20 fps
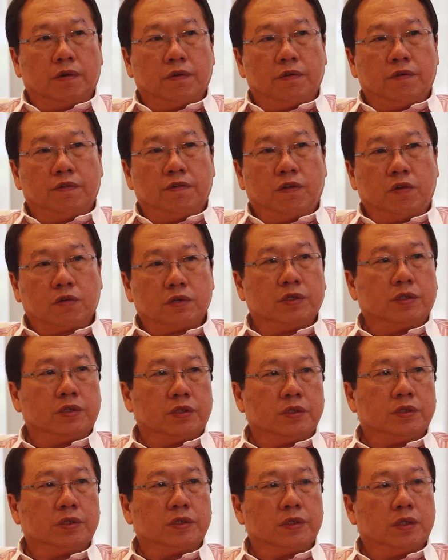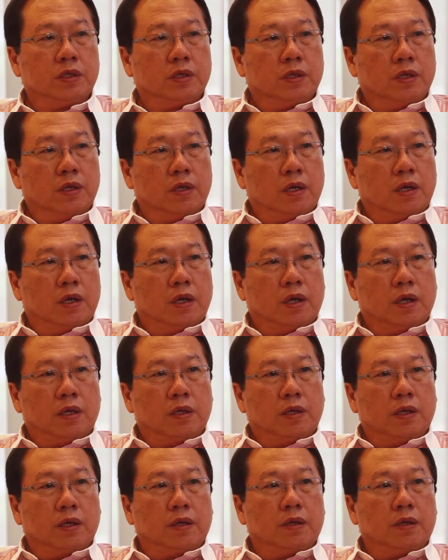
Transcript: focus and